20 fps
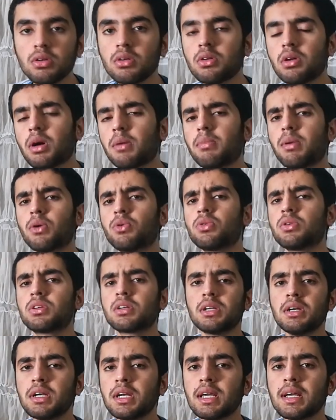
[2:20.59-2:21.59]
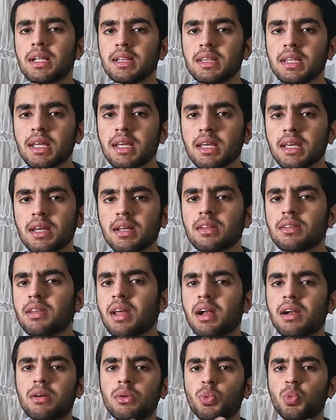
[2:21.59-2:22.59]
about critical thinking
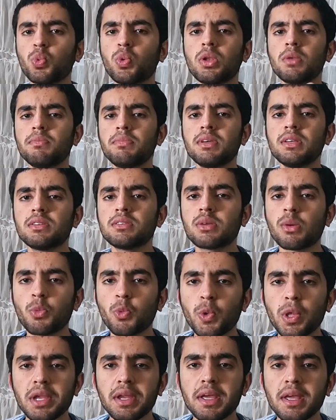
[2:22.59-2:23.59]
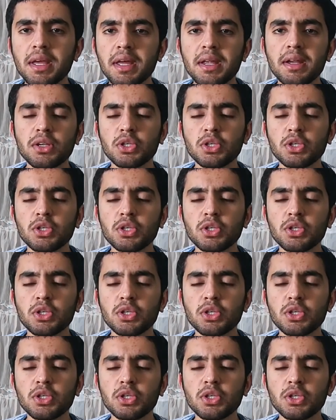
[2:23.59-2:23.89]
that will be somewhere here.